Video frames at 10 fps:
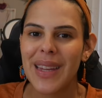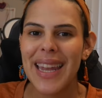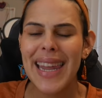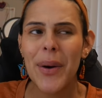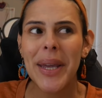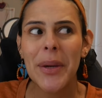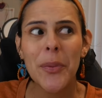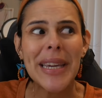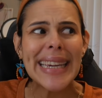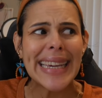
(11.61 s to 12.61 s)
Now, can
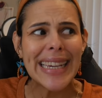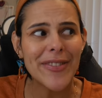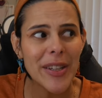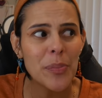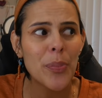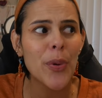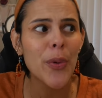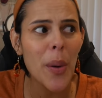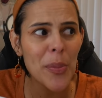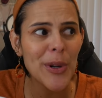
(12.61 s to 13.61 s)
we even
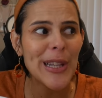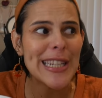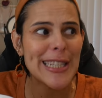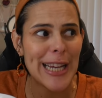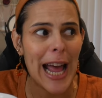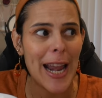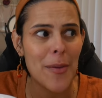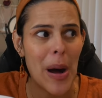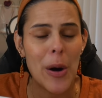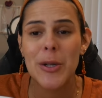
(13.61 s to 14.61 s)
properly chat
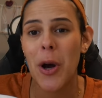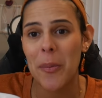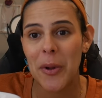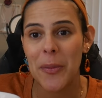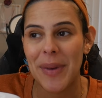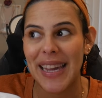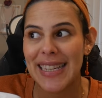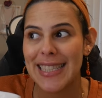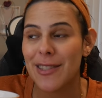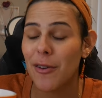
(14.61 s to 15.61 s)
about autumnal
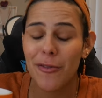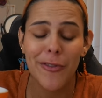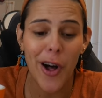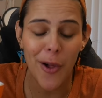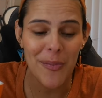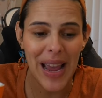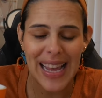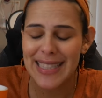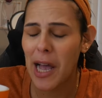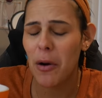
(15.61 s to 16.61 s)
makes, fall
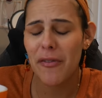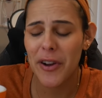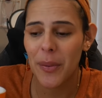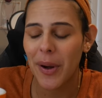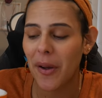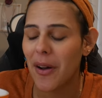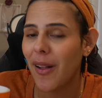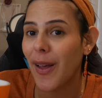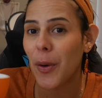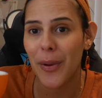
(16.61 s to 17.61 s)
makes, however you want to
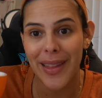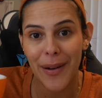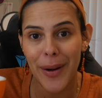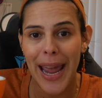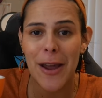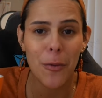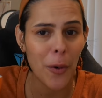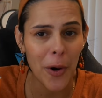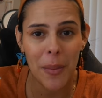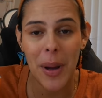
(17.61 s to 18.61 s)
call it, without a
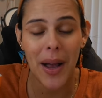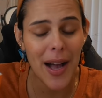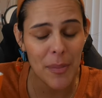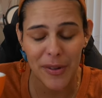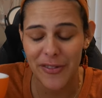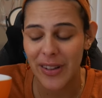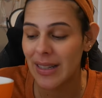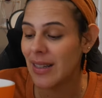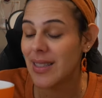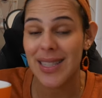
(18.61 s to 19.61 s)
warm cup of
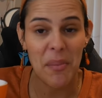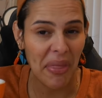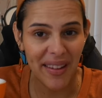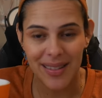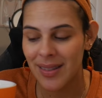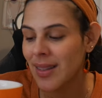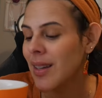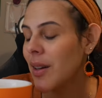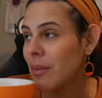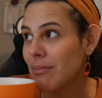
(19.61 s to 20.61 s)
something?
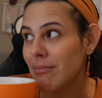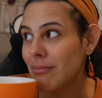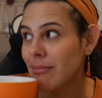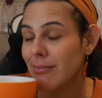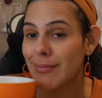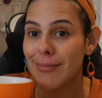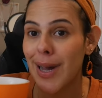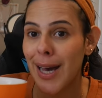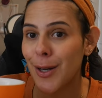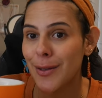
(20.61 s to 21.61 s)

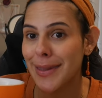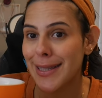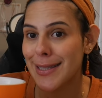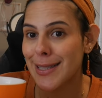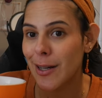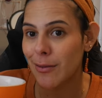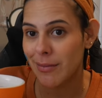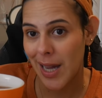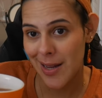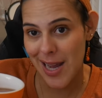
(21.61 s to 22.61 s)
I don't think so.
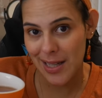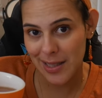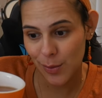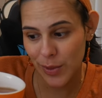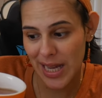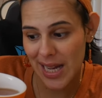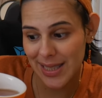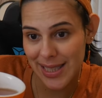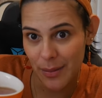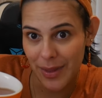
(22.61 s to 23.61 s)
And yes, we
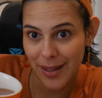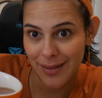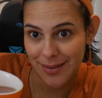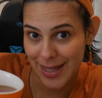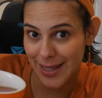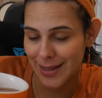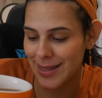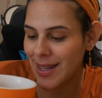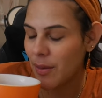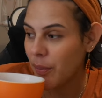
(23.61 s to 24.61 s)
got something in this
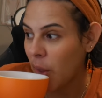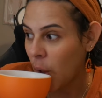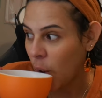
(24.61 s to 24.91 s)
cup.